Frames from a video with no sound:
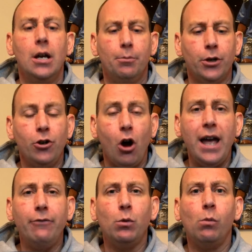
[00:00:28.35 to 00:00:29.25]
but not
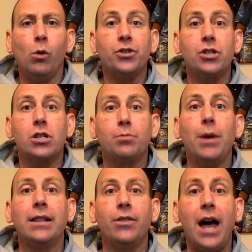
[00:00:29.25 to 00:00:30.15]
everyone wants to
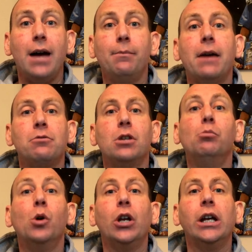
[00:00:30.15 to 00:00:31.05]
spend that amount of
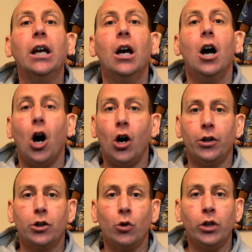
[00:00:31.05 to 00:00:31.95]
money on a
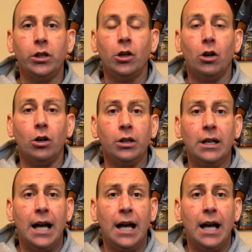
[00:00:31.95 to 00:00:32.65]
groin guard.